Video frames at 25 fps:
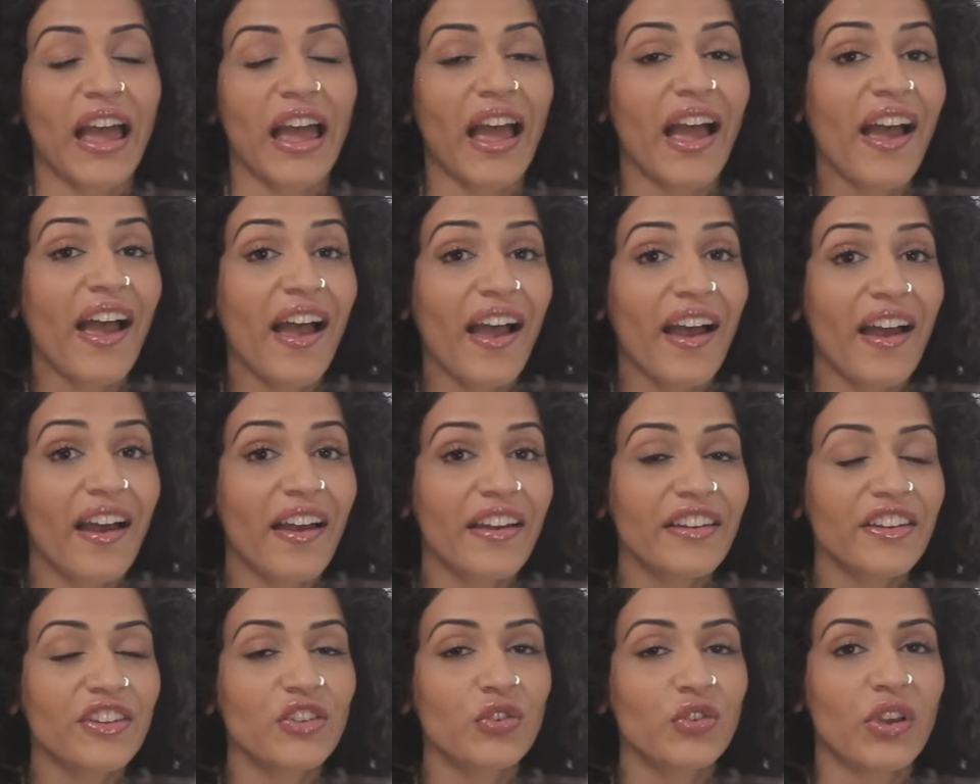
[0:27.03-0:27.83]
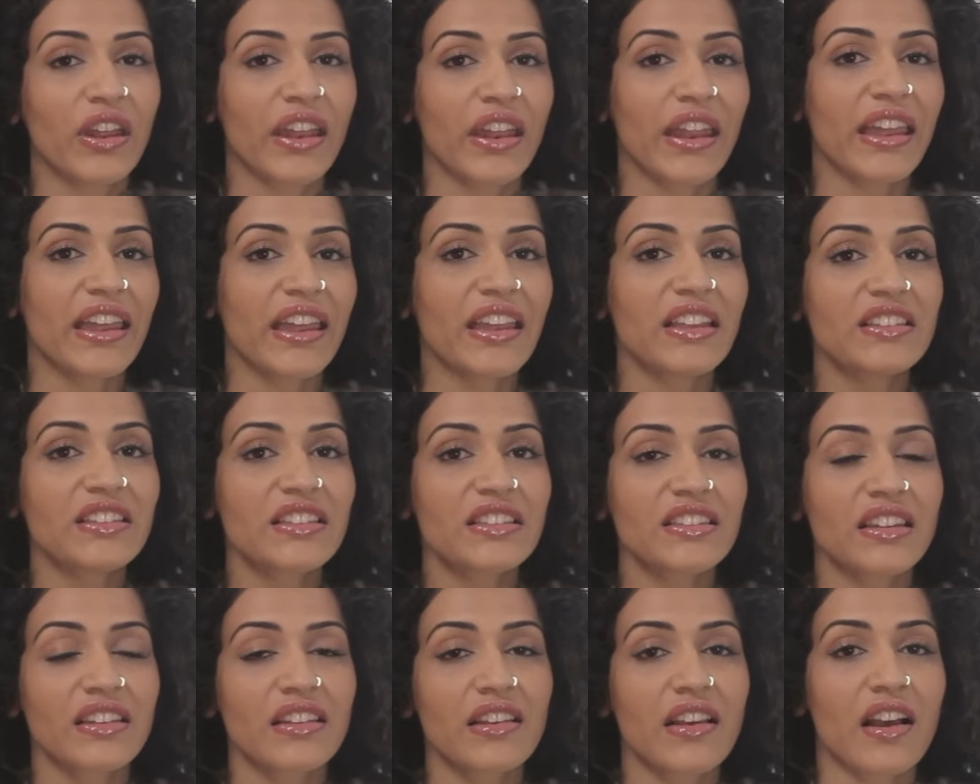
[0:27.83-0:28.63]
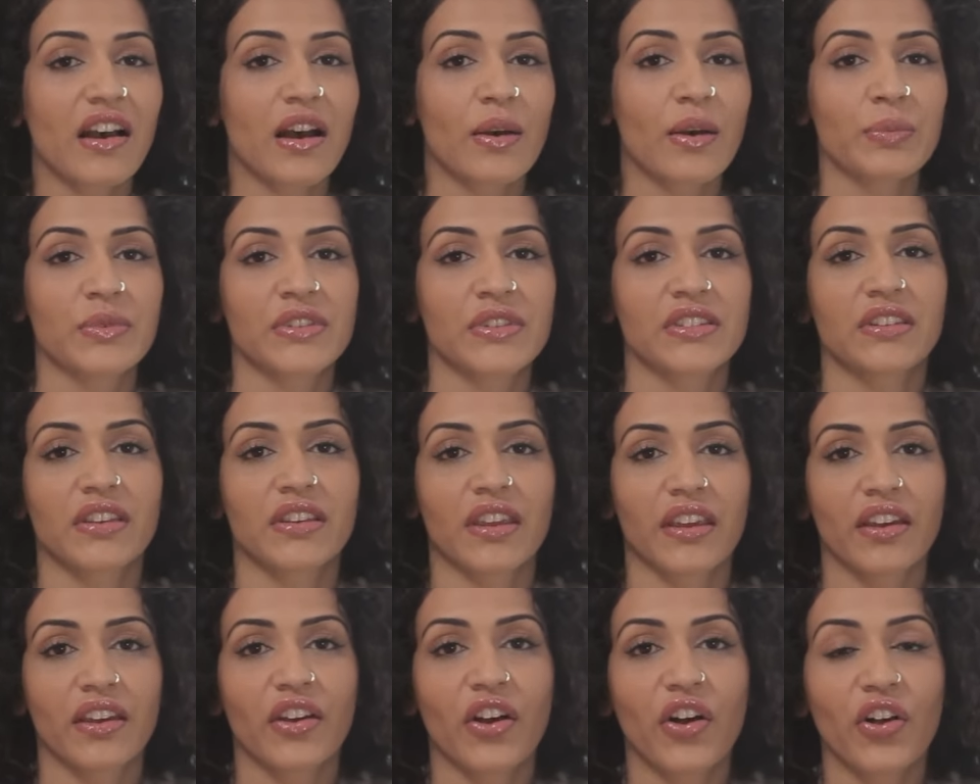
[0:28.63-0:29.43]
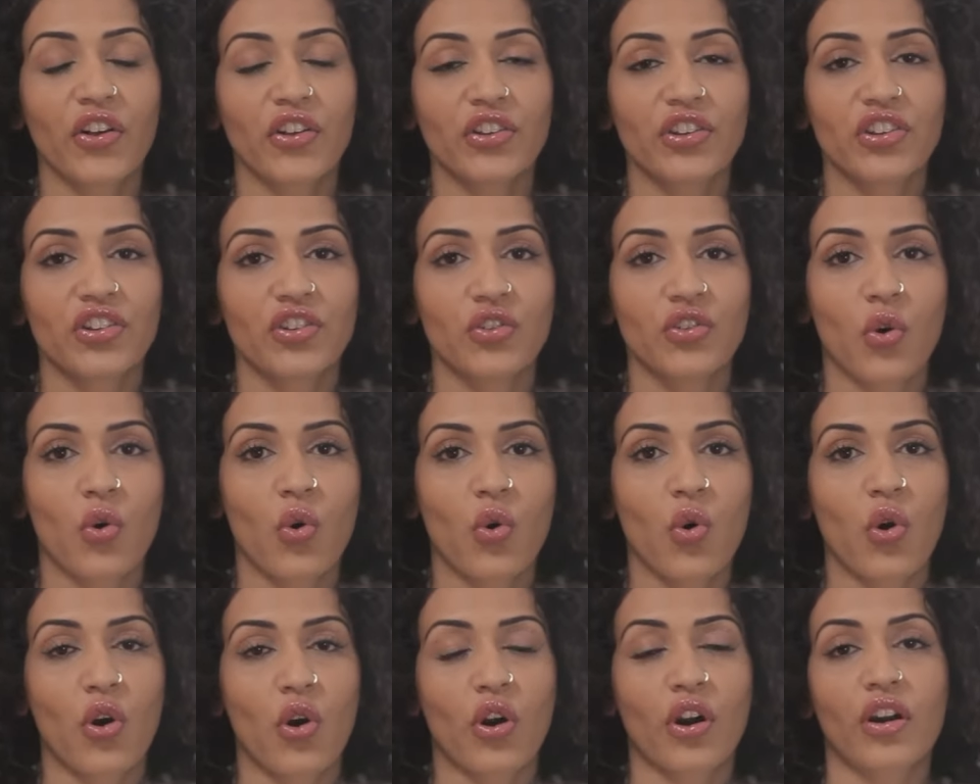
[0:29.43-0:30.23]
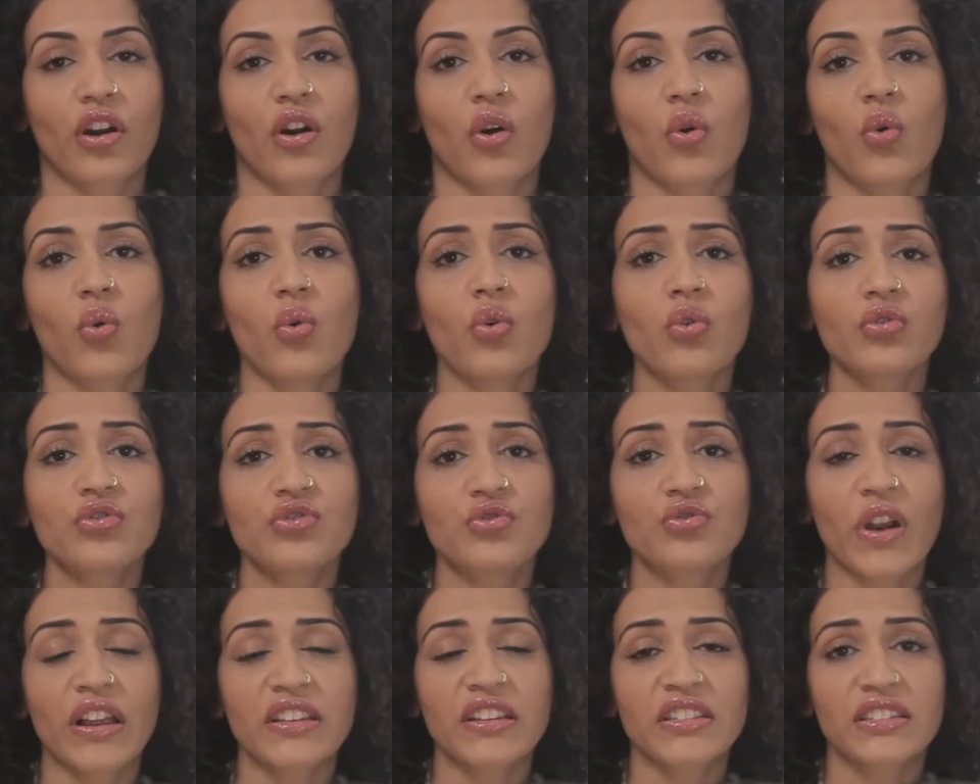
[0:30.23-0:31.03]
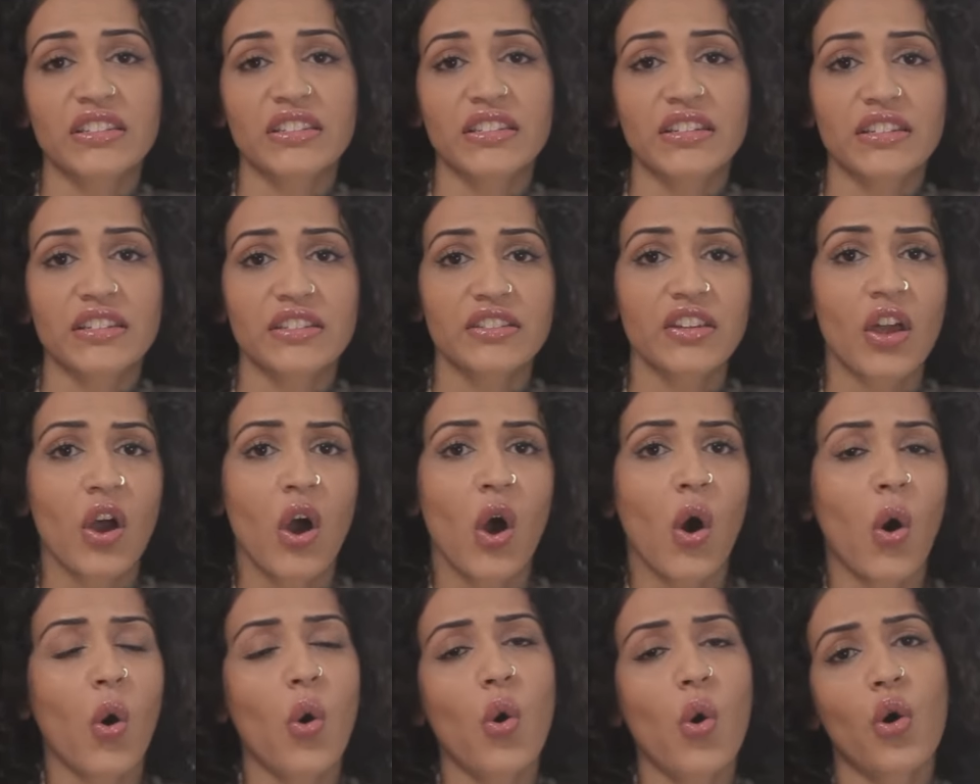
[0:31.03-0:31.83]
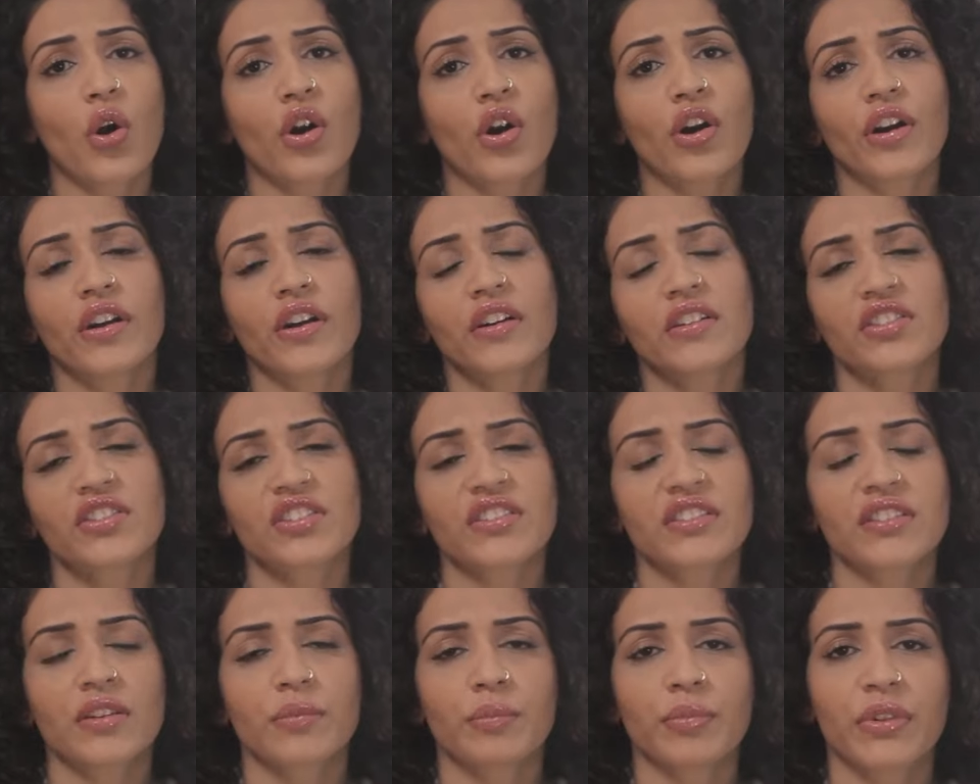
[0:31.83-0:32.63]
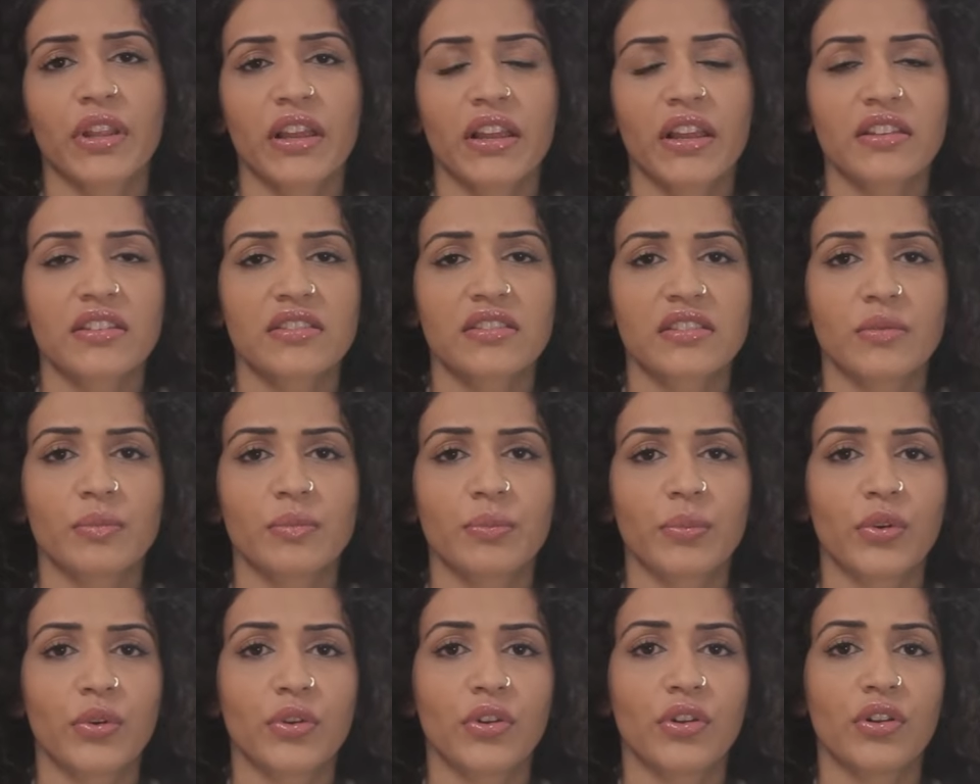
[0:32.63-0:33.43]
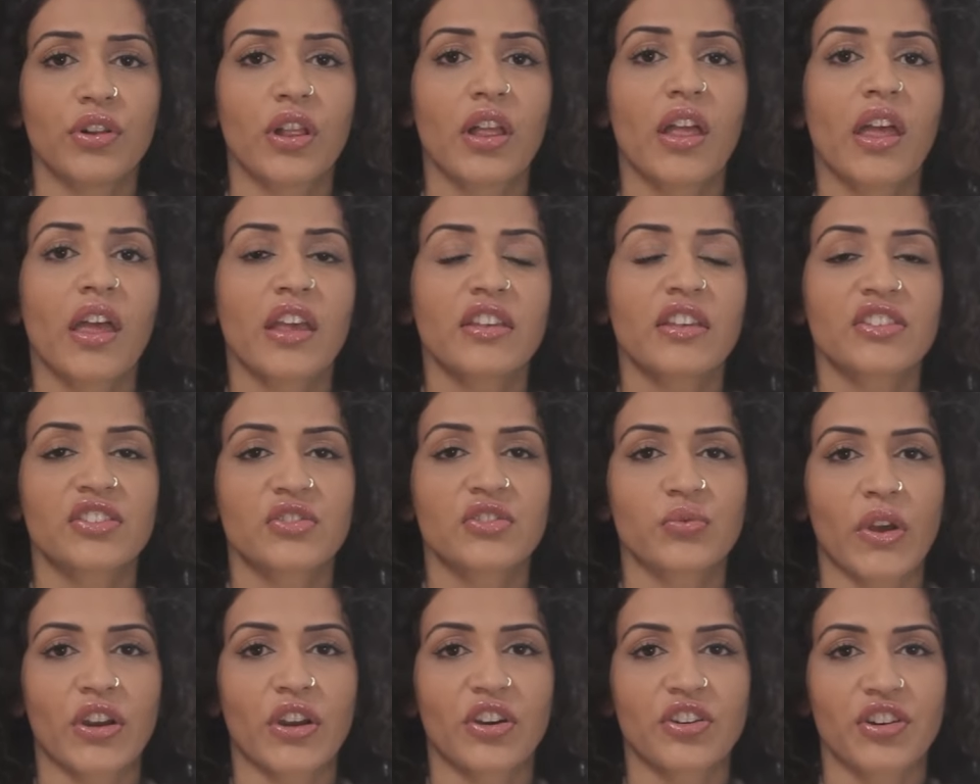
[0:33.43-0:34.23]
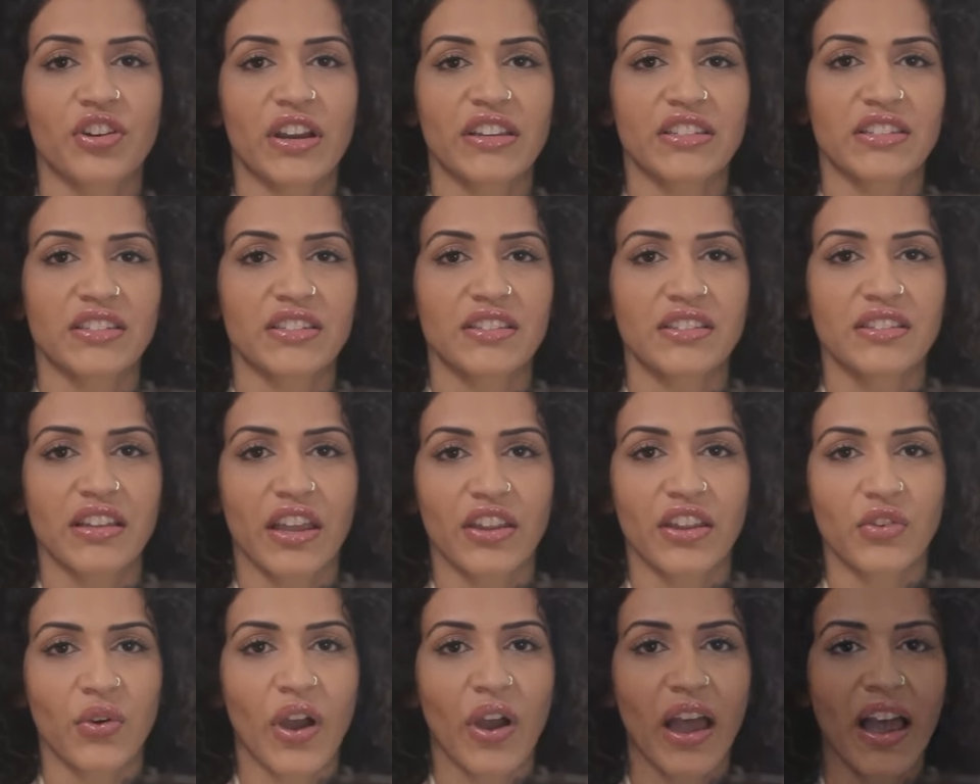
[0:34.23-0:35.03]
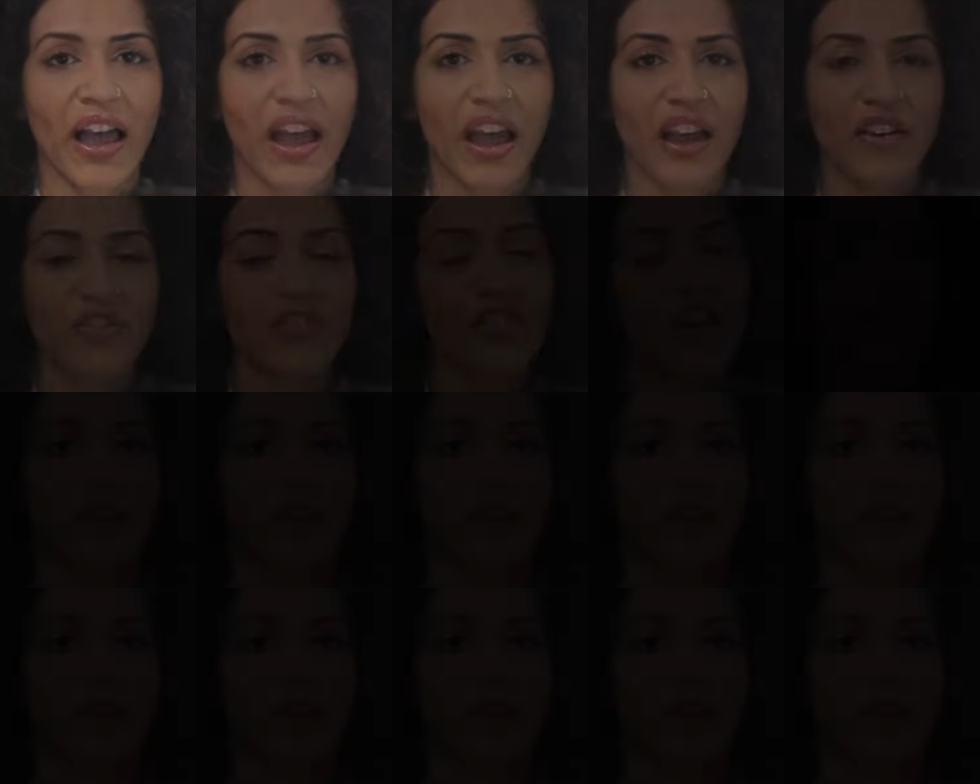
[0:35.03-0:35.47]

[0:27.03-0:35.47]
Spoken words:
and you can instantly upscale your old dresses or just some plain simple sweater dresses that you have.